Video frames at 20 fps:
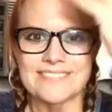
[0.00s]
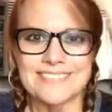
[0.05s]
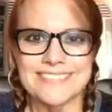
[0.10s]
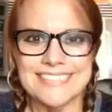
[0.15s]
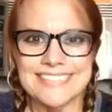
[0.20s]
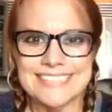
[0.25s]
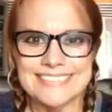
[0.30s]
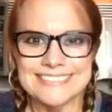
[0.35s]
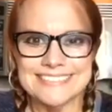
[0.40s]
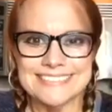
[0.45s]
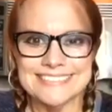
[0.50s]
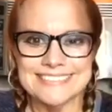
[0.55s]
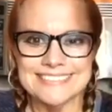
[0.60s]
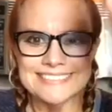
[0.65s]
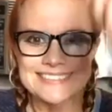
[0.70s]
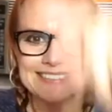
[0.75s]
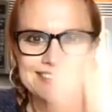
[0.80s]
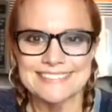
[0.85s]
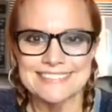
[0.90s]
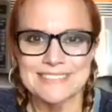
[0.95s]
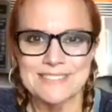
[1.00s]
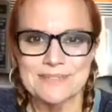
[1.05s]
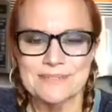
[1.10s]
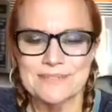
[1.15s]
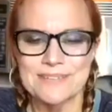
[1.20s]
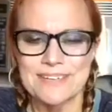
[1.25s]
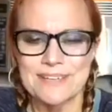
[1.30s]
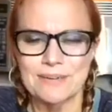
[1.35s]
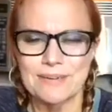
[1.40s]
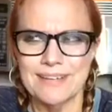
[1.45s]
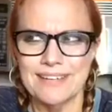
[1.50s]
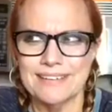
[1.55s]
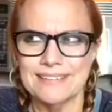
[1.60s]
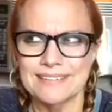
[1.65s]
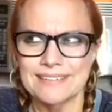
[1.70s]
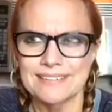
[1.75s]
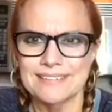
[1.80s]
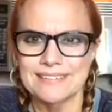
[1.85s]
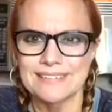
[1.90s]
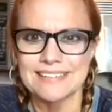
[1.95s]
What? What?
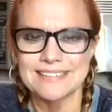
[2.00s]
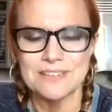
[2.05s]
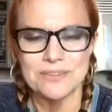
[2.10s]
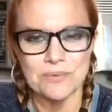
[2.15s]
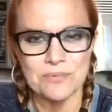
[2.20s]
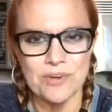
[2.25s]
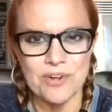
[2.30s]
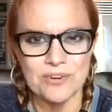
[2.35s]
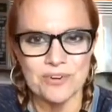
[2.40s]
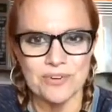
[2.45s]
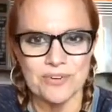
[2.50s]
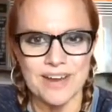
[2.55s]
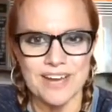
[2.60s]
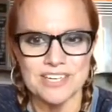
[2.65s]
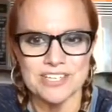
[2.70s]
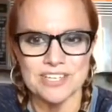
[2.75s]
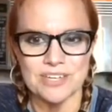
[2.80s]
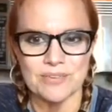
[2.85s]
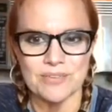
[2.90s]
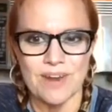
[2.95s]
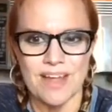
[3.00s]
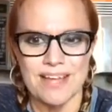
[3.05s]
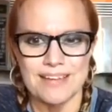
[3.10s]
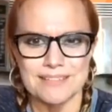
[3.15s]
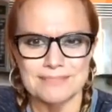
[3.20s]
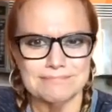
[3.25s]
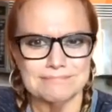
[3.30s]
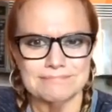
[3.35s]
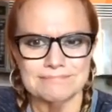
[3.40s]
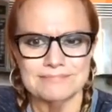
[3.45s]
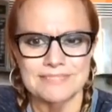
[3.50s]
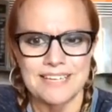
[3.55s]
Wait, that's in the wrong direction, right?